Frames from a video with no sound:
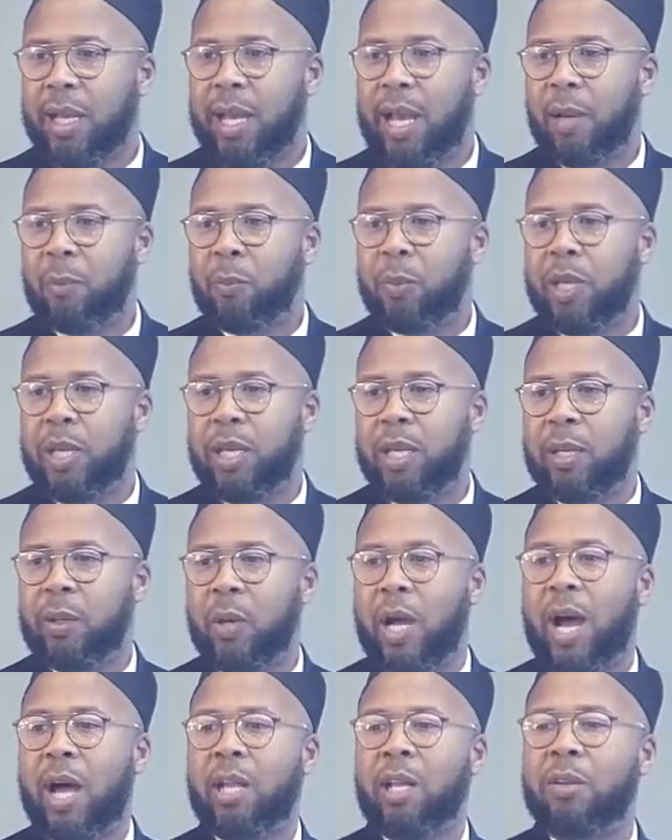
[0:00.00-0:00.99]
And we
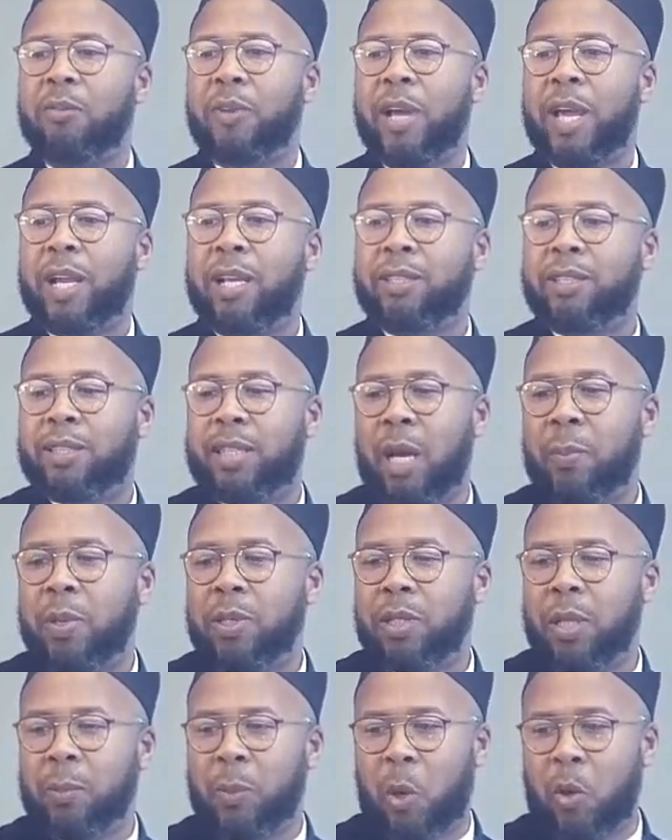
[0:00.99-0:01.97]
elevated some
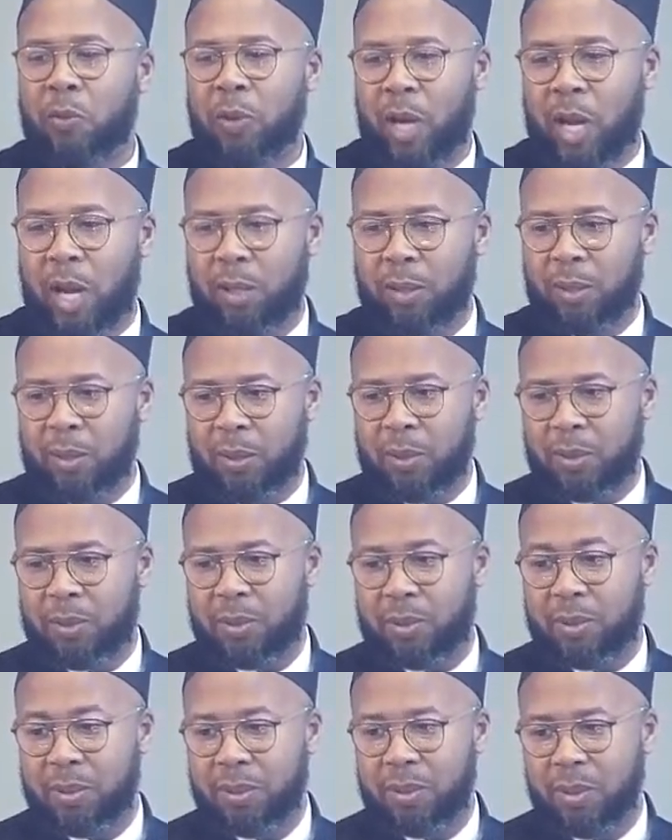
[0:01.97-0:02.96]
of them over
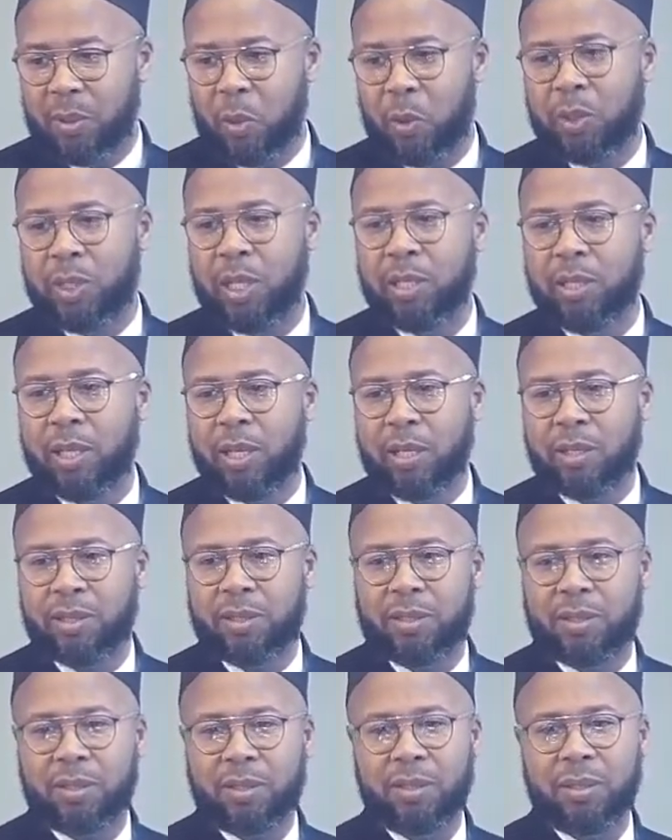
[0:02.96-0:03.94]
others. Who did
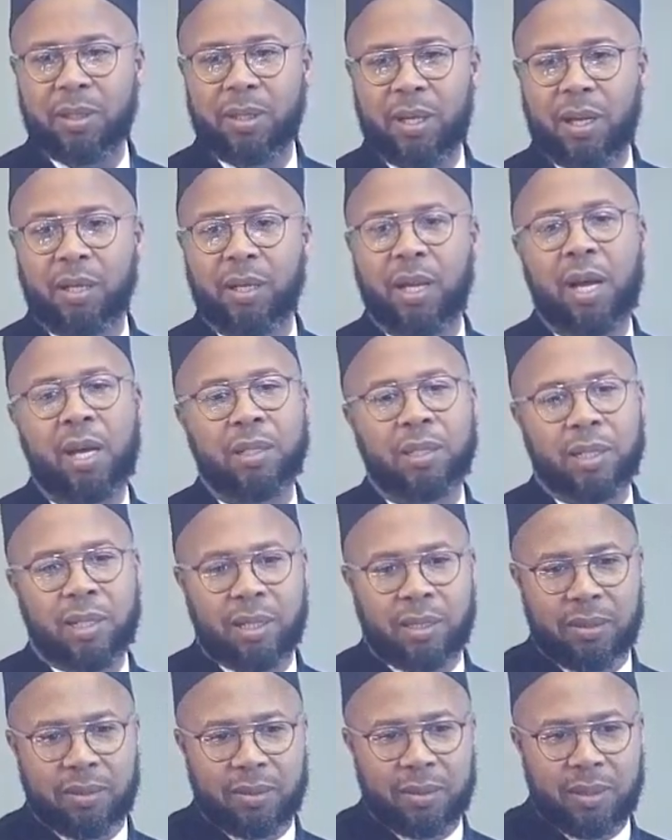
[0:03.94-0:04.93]
this? Allah
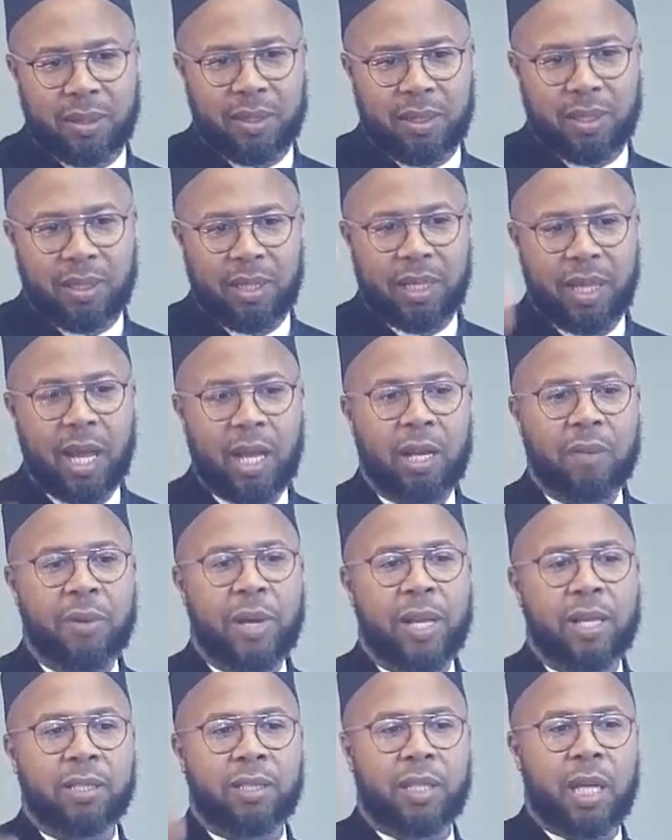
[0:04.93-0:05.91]
did. He
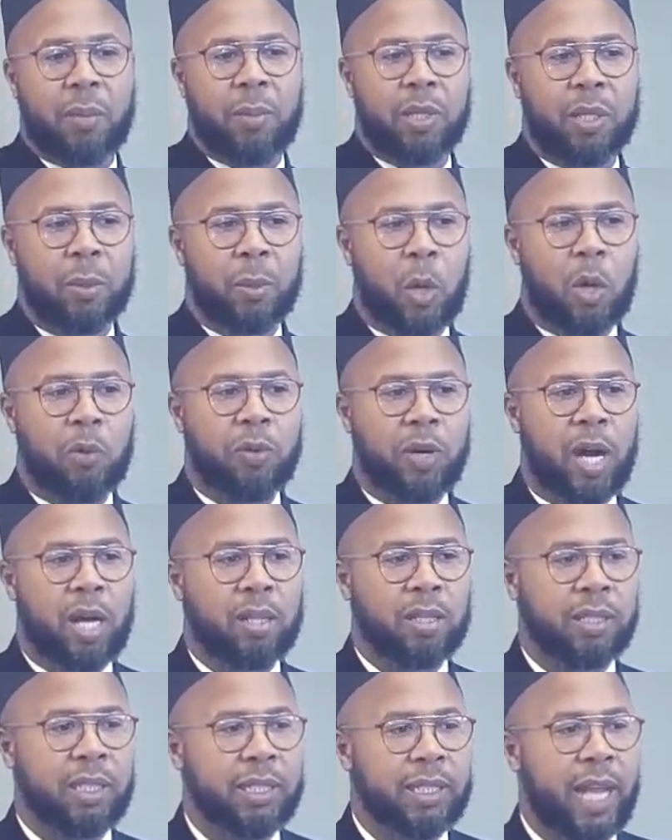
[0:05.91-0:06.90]
elevated some of them over
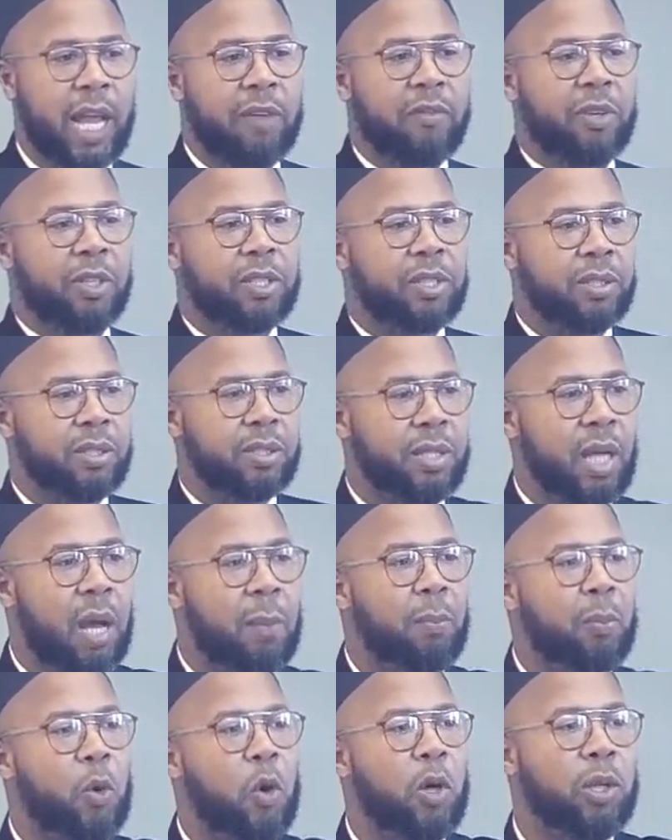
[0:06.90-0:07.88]
others. He gave us
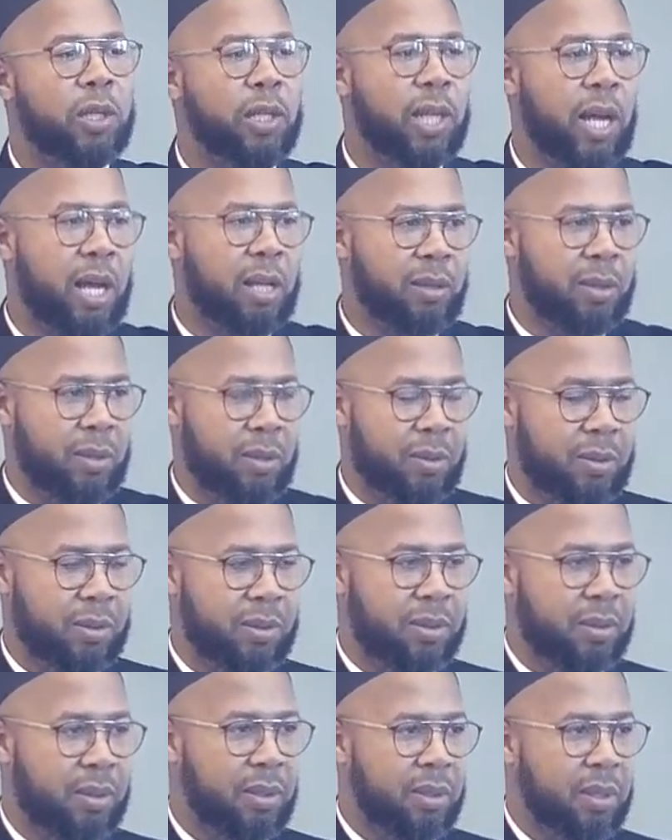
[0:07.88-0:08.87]
some more than
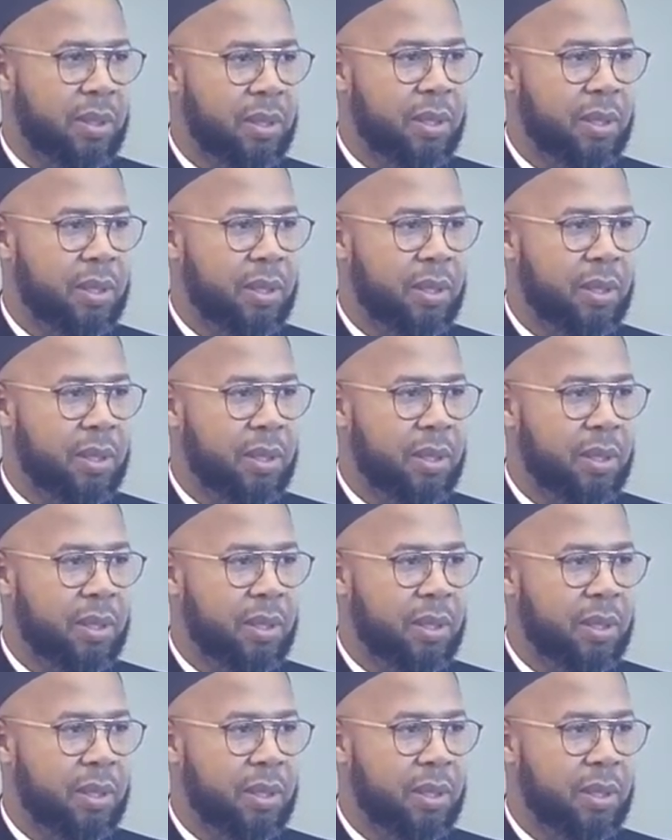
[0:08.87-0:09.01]
others.